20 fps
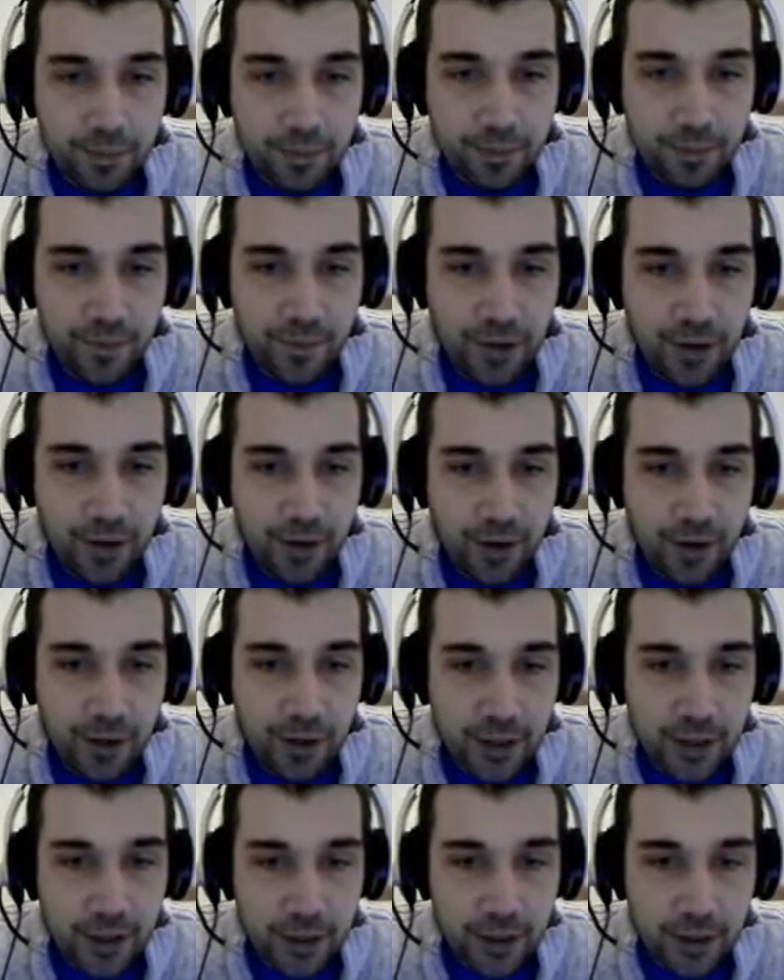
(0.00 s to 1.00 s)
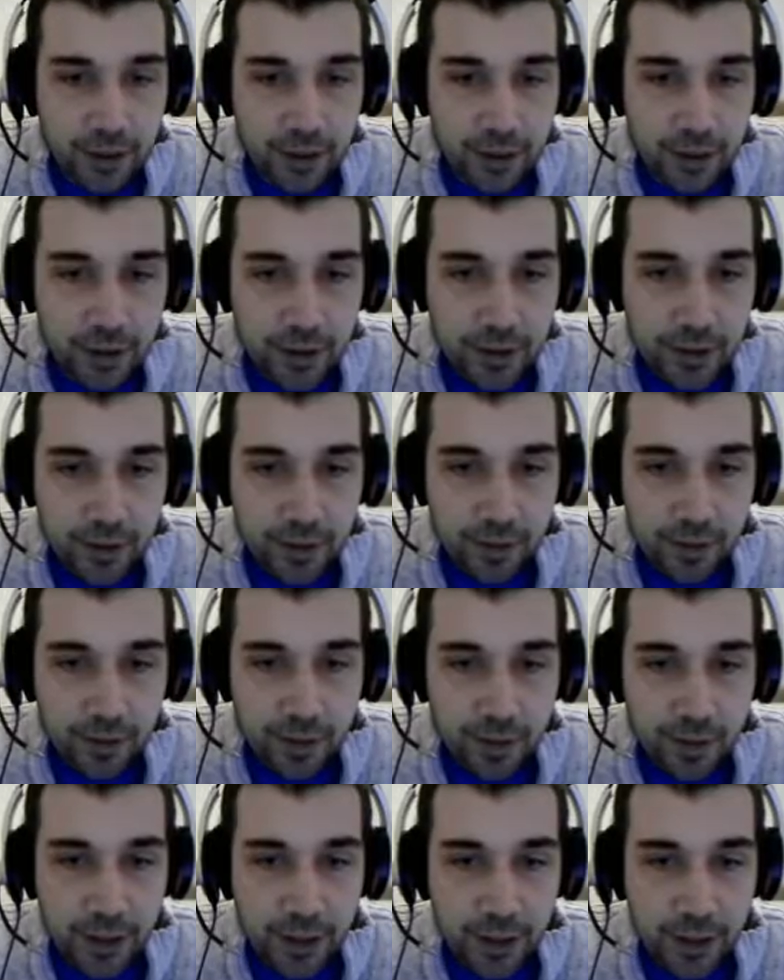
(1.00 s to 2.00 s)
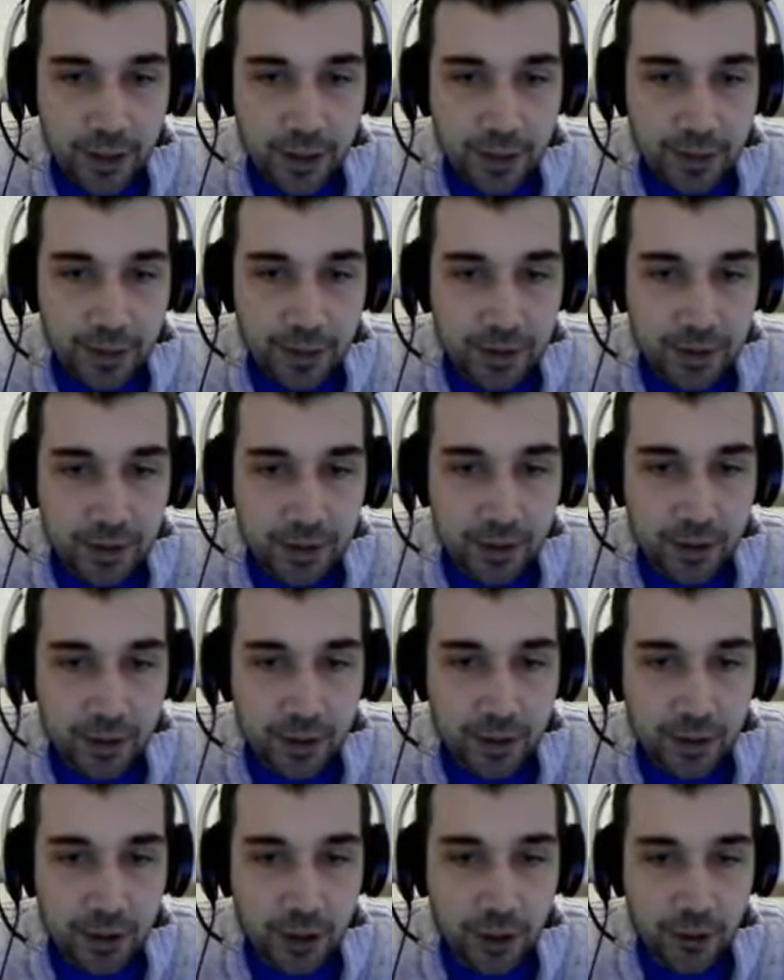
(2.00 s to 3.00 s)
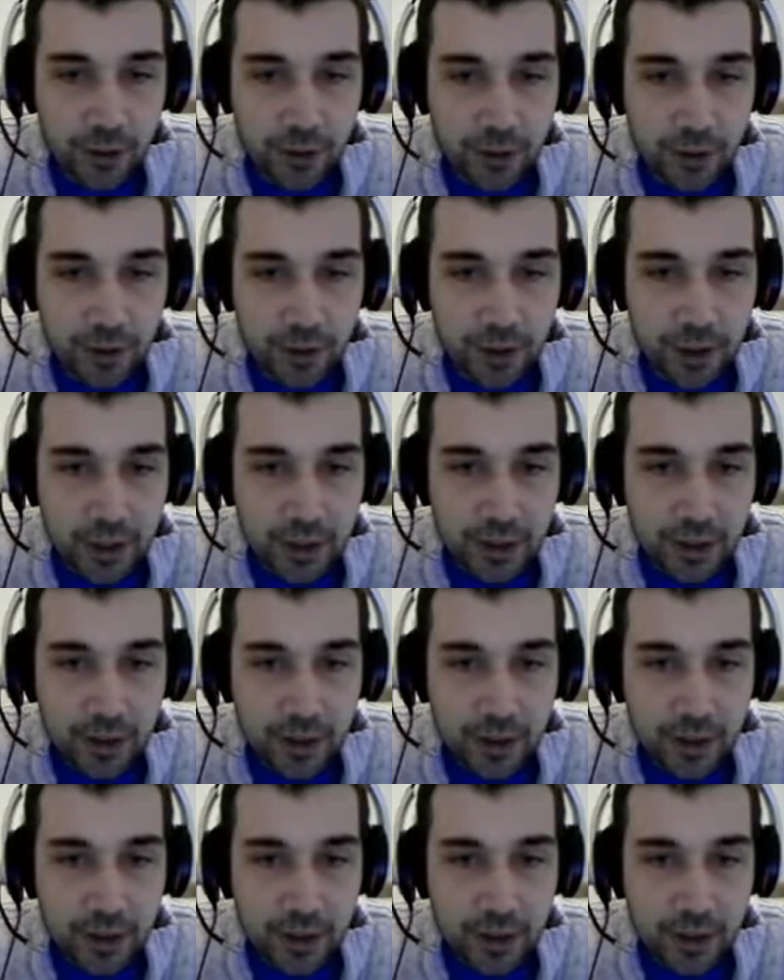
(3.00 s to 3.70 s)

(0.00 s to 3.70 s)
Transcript: various colours, various shapes and tones and things.